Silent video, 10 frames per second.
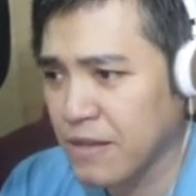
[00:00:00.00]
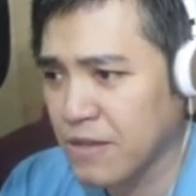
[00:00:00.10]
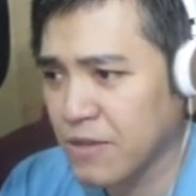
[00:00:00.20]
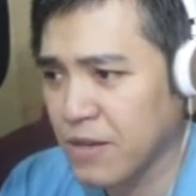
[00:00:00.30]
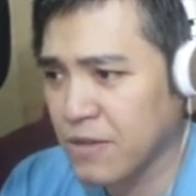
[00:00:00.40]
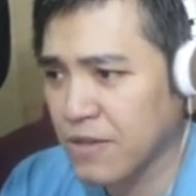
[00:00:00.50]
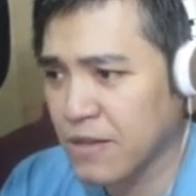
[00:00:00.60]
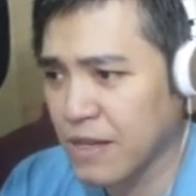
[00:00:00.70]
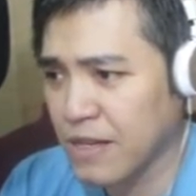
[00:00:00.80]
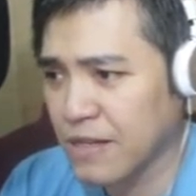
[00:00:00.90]
So
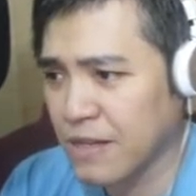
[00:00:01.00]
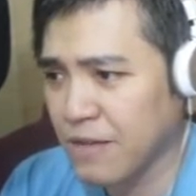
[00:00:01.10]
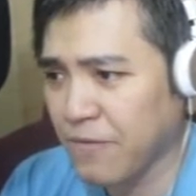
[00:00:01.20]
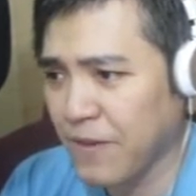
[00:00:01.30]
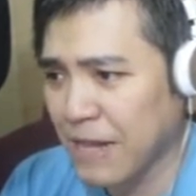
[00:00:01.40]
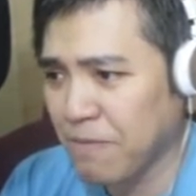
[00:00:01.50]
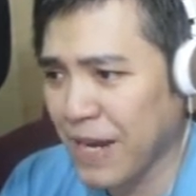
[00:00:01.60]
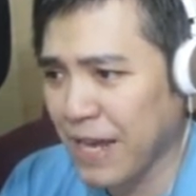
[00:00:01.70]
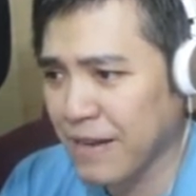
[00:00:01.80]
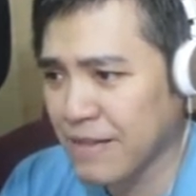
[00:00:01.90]
it's just flat
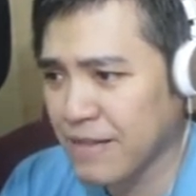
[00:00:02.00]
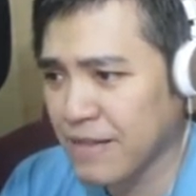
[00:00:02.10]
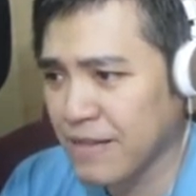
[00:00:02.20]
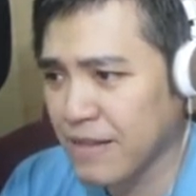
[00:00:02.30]
plains.